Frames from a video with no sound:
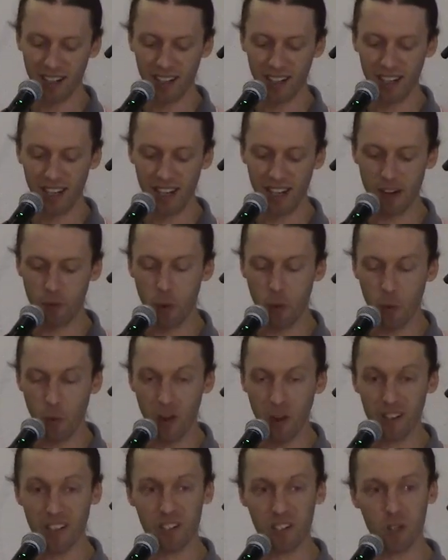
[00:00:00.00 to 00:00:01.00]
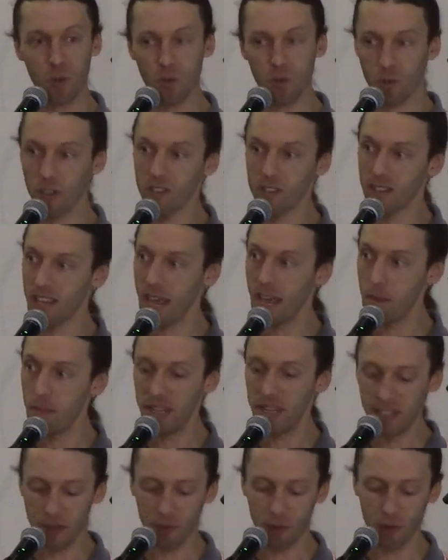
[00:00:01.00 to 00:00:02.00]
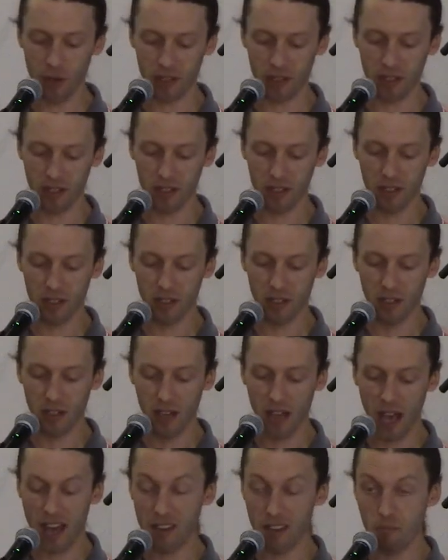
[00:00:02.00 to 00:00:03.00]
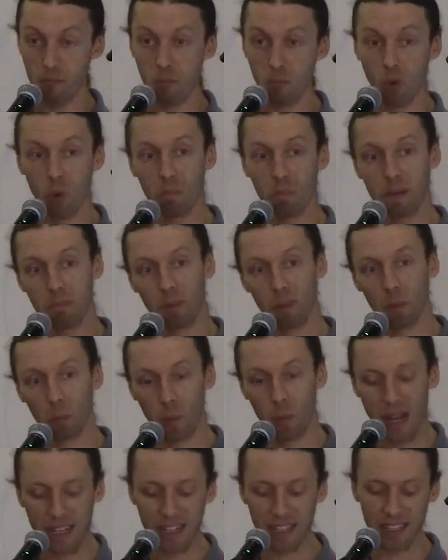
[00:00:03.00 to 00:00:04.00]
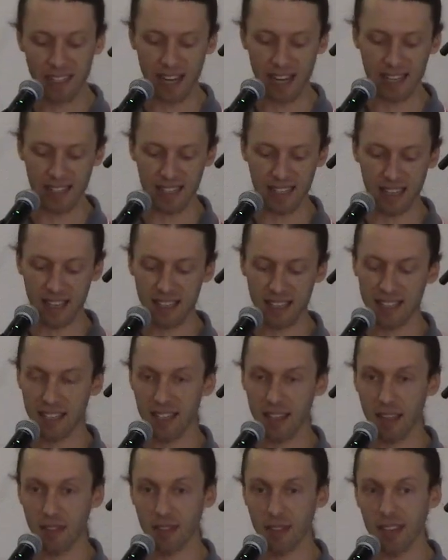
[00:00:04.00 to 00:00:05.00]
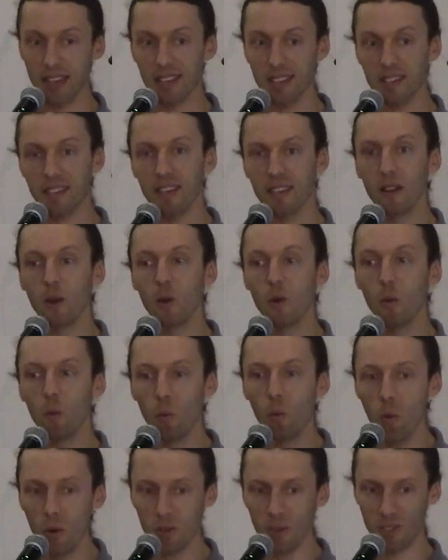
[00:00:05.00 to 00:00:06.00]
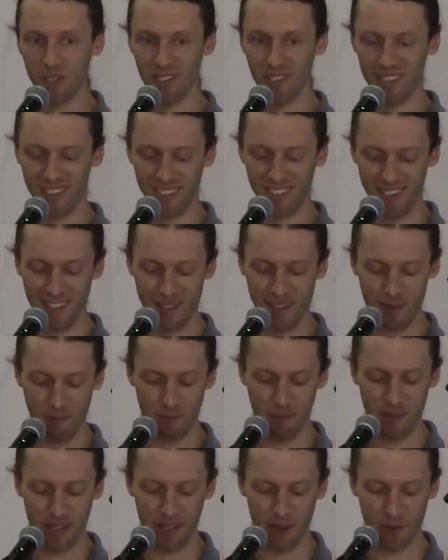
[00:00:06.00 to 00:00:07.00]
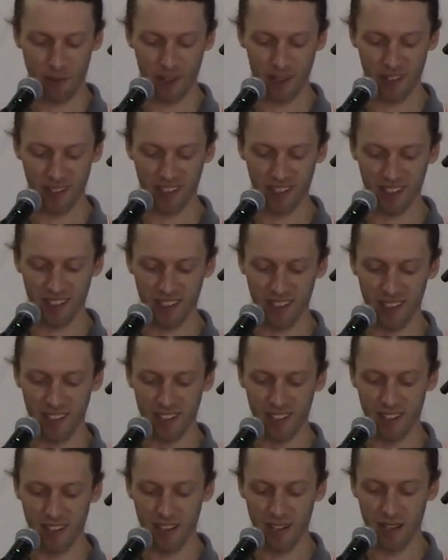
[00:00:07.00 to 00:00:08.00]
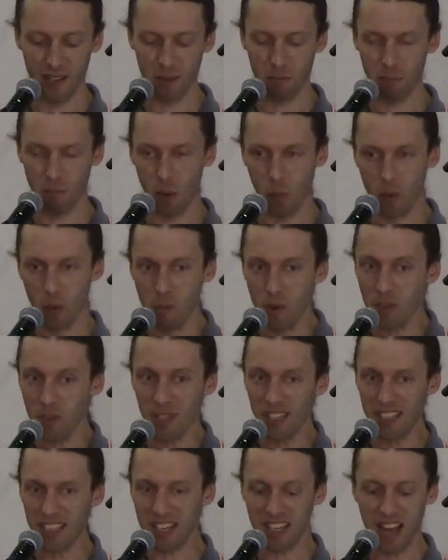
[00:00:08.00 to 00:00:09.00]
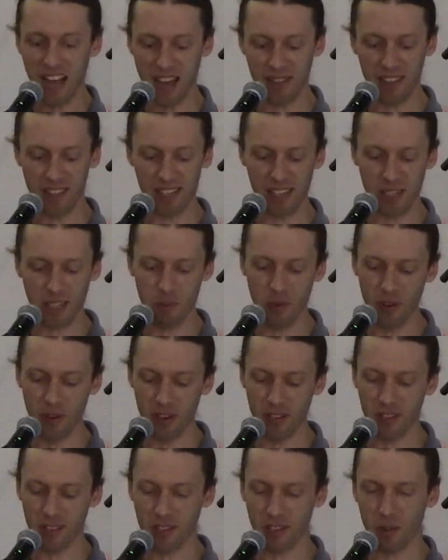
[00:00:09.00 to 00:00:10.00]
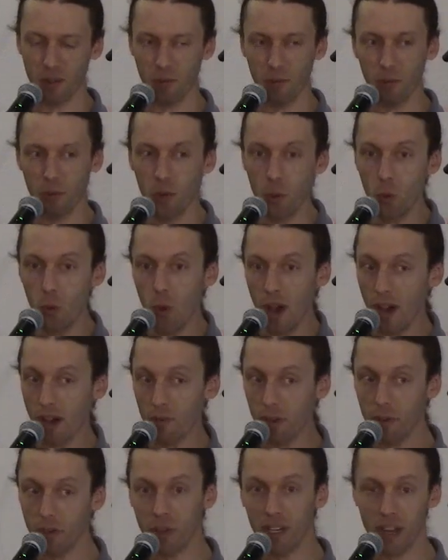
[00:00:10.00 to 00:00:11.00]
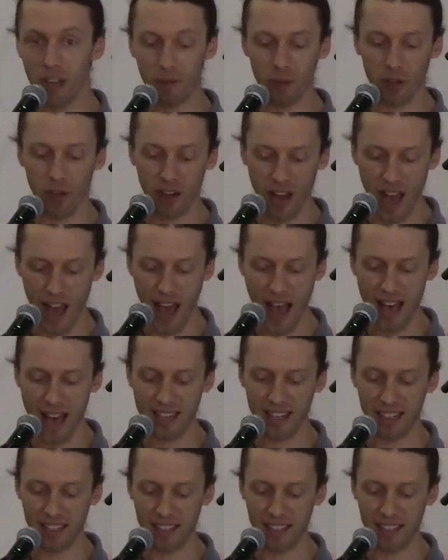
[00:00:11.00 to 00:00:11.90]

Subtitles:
If we wanted to, things can be different. And if more people recognize this, then things would be different. But we're mostly denied this experience. Few have even ever had it.